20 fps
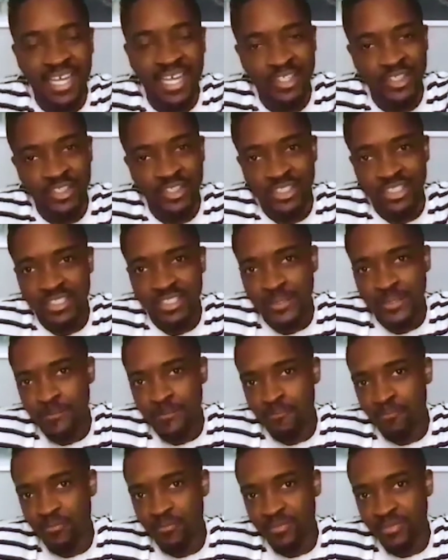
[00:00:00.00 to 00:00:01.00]
And
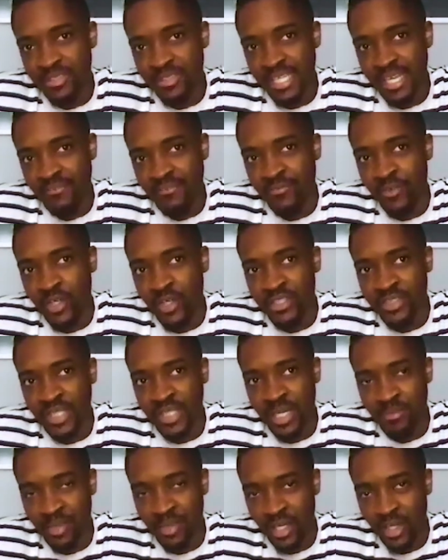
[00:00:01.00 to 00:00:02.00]
that
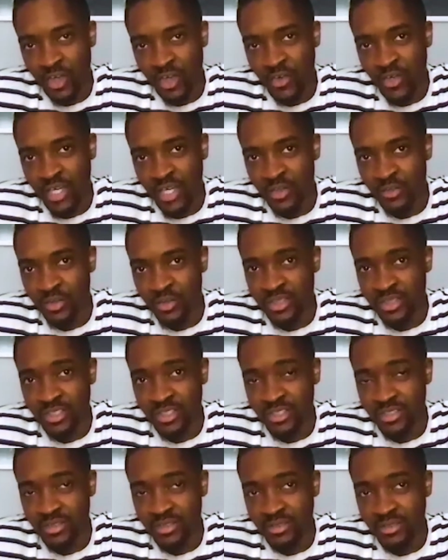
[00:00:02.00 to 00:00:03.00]
first time that I cried
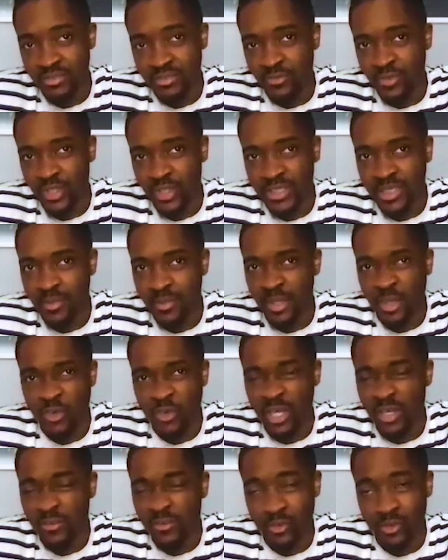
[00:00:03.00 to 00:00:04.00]
was the first time
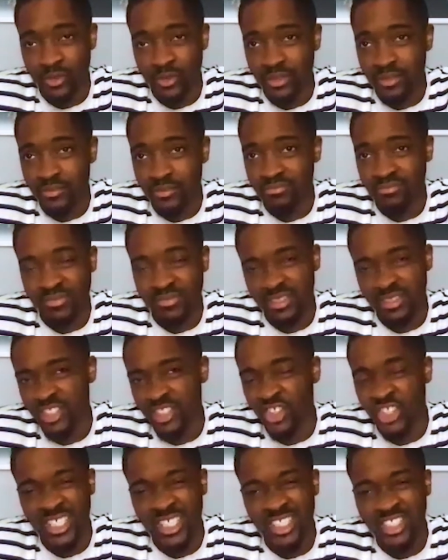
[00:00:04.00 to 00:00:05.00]
I cried for
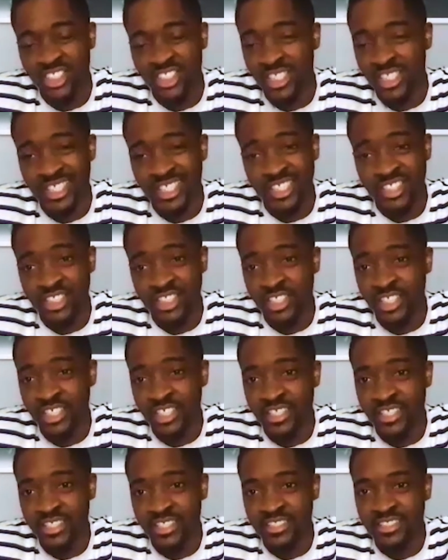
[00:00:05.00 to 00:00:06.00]
years and years and
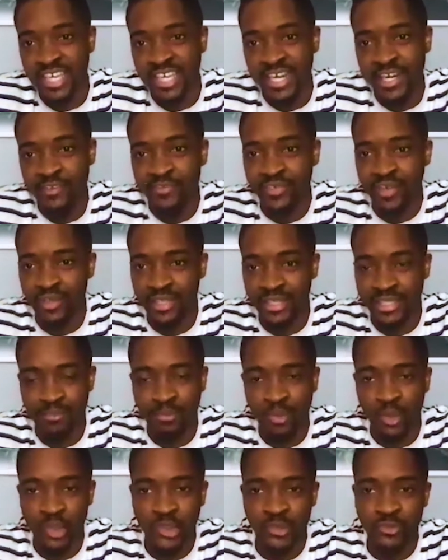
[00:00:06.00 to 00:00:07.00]
years. And it felt
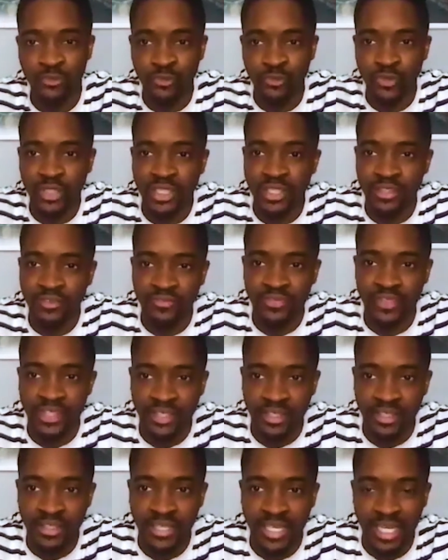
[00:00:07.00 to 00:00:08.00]
like the most freeing
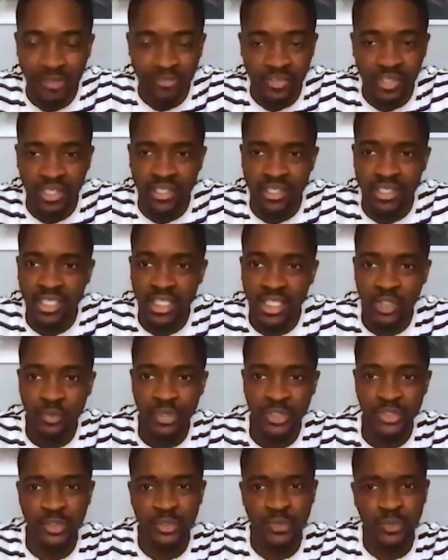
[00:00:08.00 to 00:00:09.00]
thing ever,
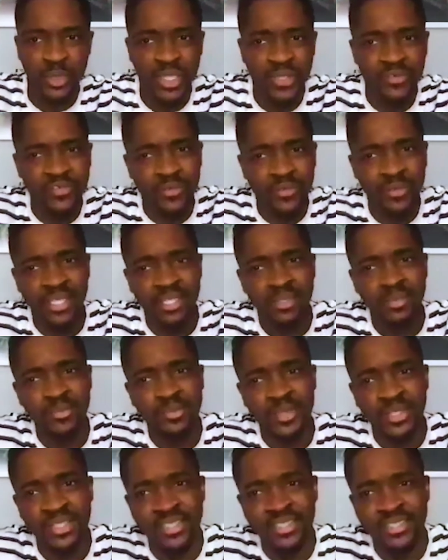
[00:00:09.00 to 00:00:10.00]
which was weird for
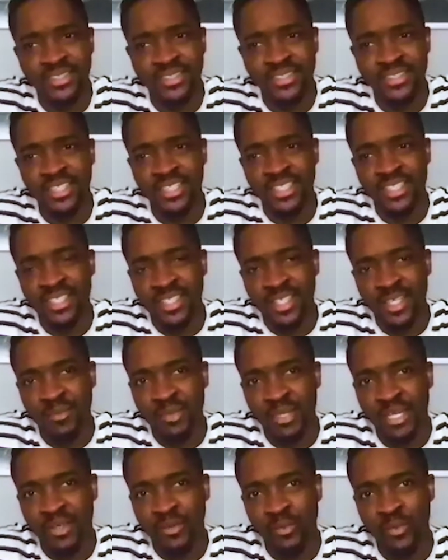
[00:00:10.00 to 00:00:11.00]
me because
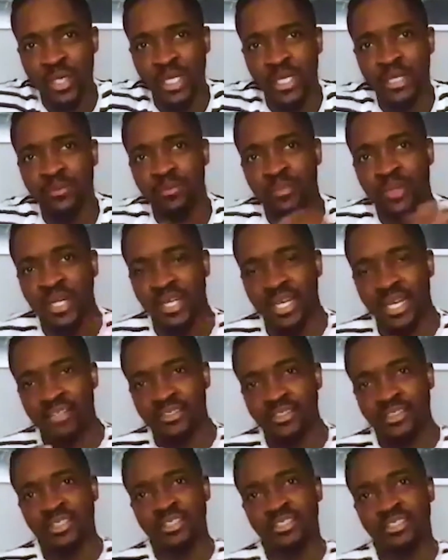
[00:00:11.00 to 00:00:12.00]
I'm like, right, my
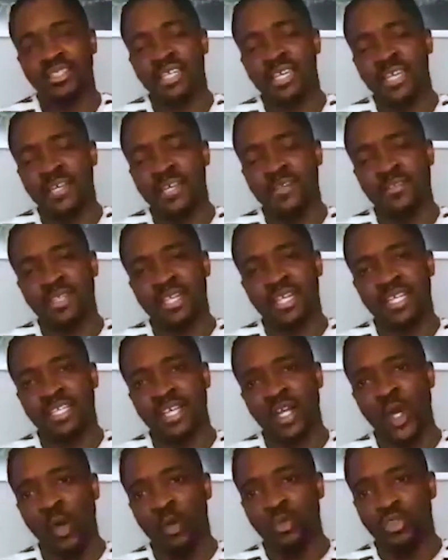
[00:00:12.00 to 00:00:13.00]
council estate
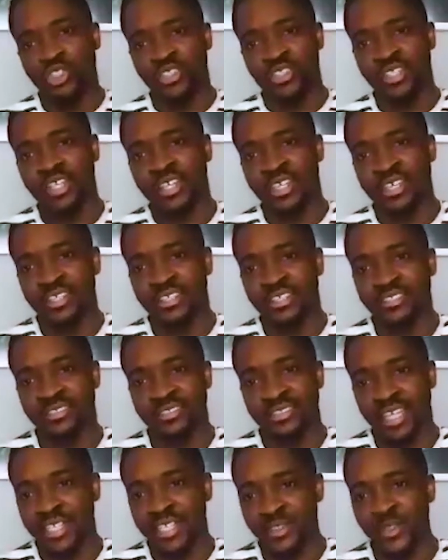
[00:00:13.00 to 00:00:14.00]
and the culture there,
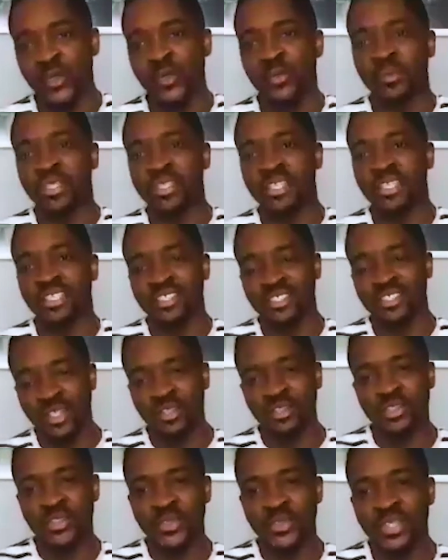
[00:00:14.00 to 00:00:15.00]
they taught me that
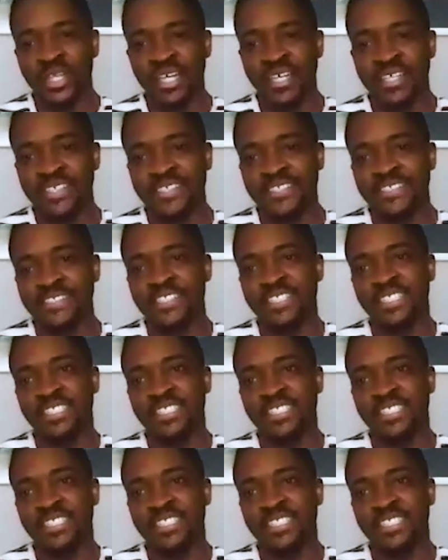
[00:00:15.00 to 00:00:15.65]
you don't do that.